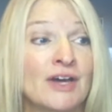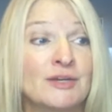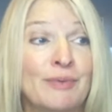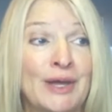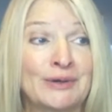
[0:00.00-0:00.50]

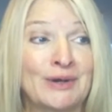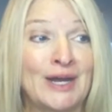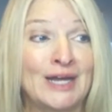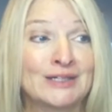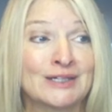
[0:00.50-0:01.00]
banner
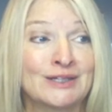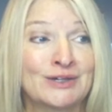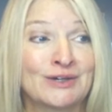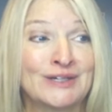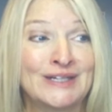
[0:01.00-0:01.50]
ad and
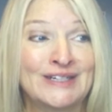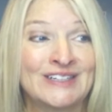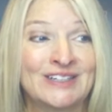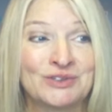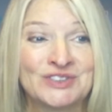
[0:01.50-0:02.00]
click on it,
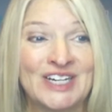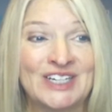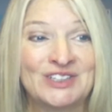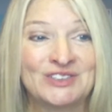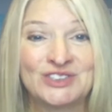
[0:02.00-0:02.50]
and it will
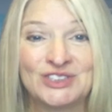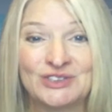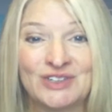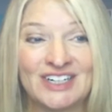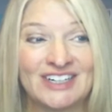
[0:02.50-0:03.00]
take you
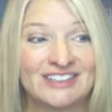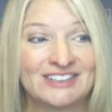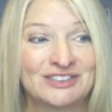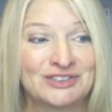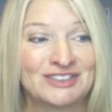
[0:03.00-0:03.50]
to
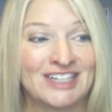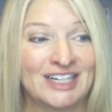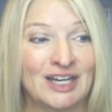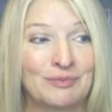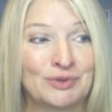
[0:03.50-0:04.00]

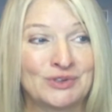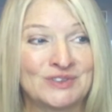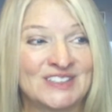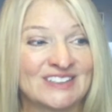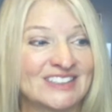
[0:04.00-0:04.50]
setting up your
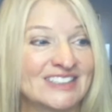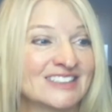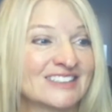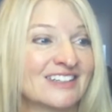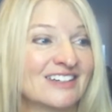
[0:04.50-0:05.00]

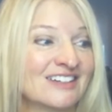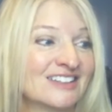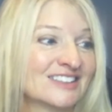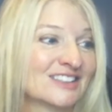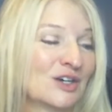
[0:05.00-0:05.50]
utilities. So